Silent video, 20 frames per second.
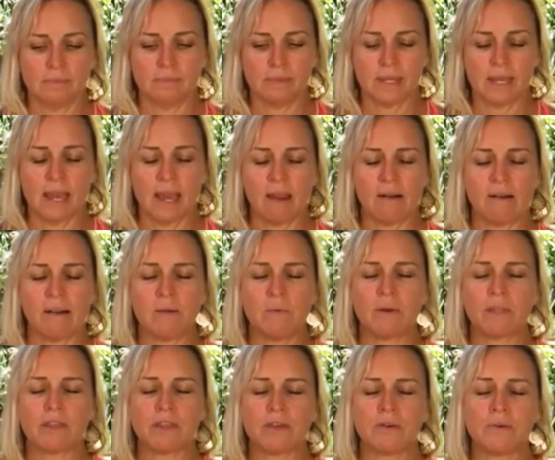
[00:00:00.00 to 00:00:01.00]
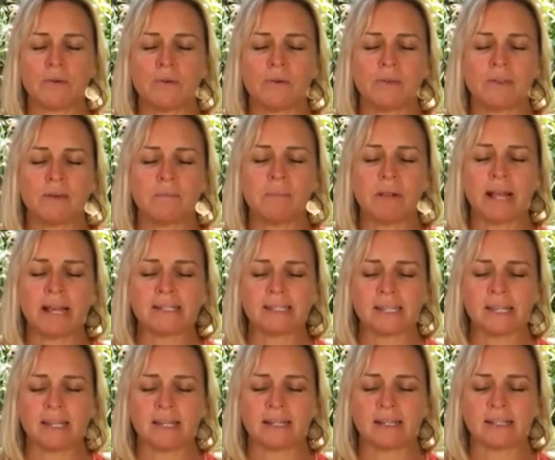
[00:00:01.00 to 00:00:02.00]
Carry with you the
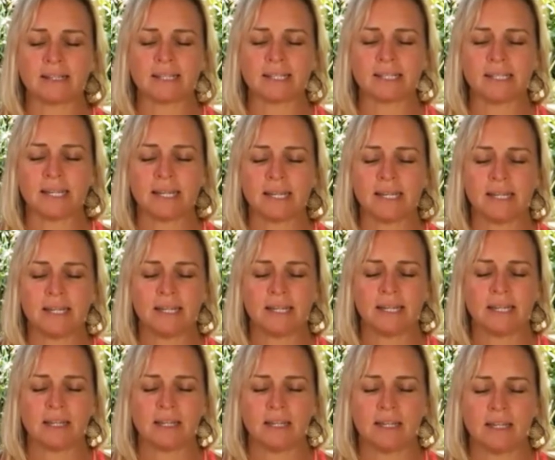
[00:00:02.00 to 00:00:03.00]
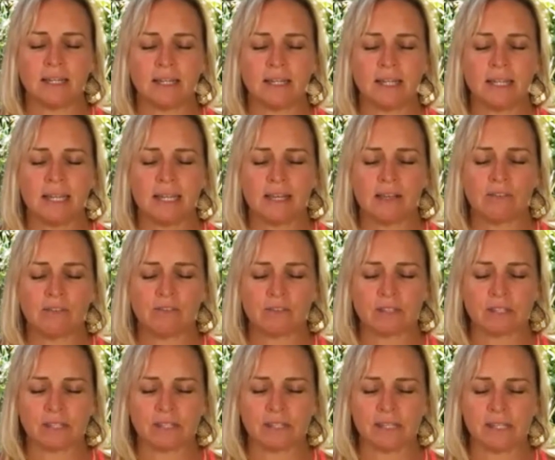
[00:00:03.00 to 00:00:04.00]
blessings and
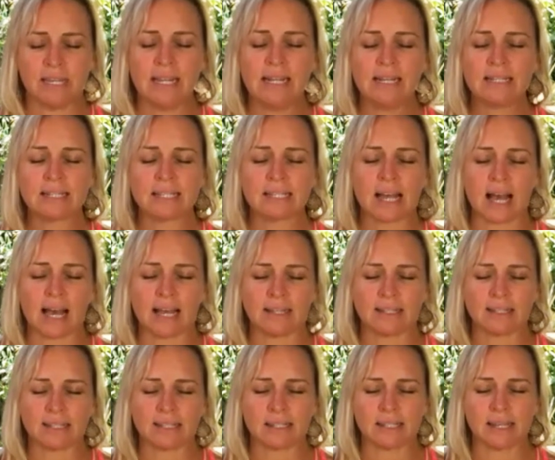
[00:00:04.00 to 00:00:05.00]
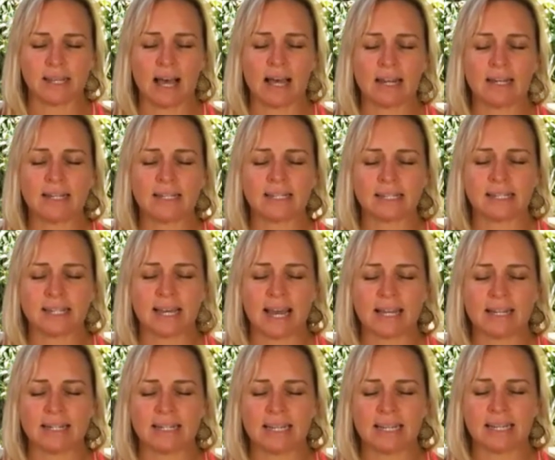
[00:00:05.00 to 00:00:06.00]
gifts, insights,
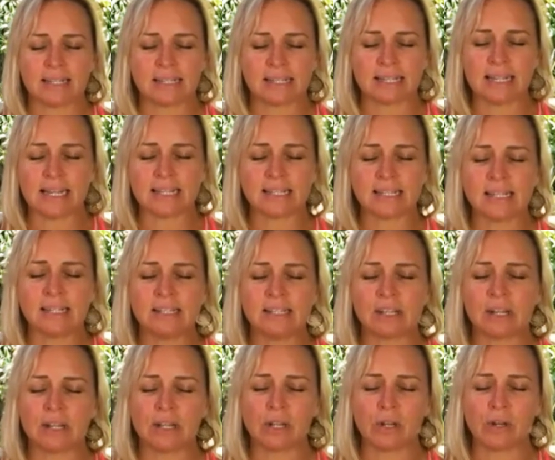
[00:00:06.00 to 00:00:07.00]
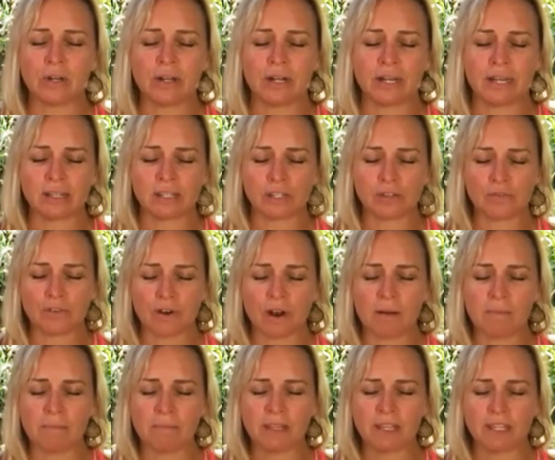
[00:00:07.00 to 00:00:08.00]
understandings, lessons and learnings
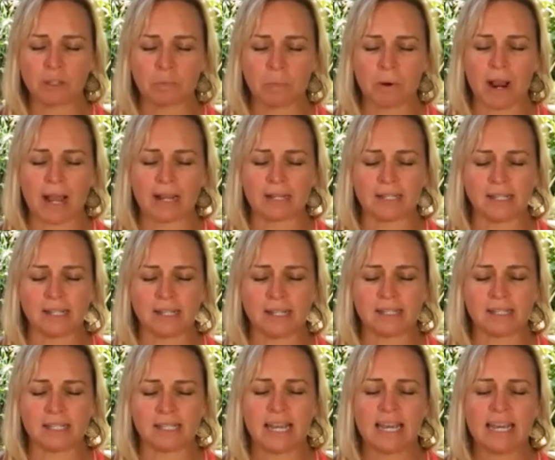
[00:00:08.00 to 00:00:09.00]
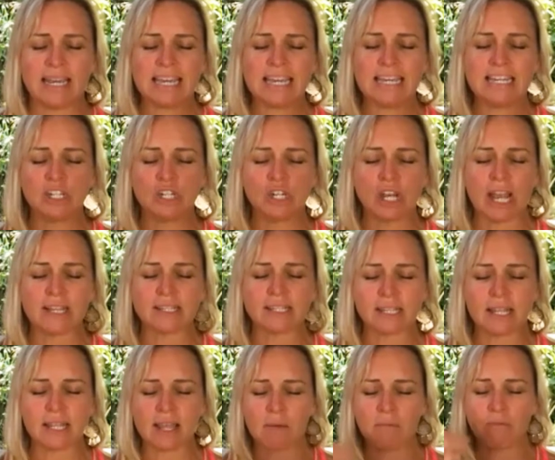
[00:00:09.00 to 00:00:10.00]
from this practice.
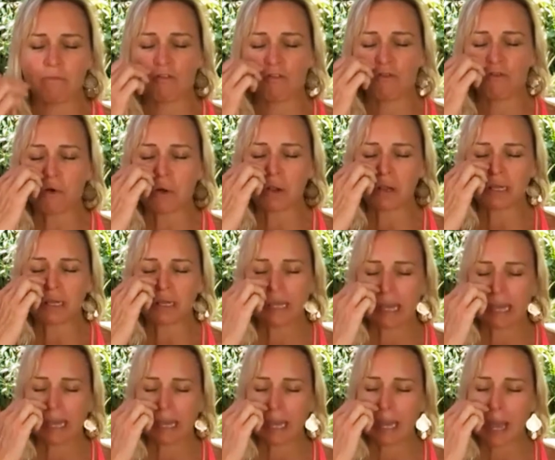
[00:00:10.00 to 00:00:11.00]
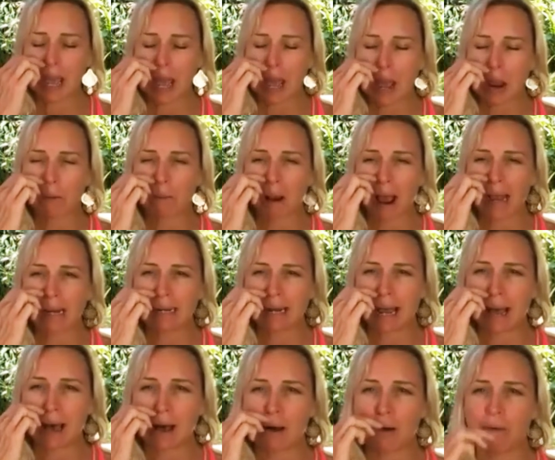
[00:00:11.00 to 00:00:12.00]
Ingest them fully right
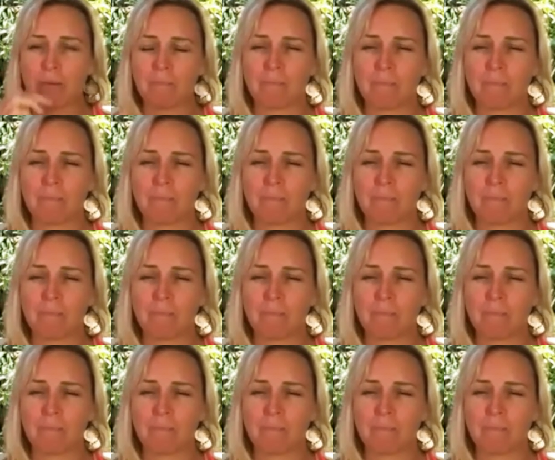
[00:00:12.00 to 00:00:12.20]
now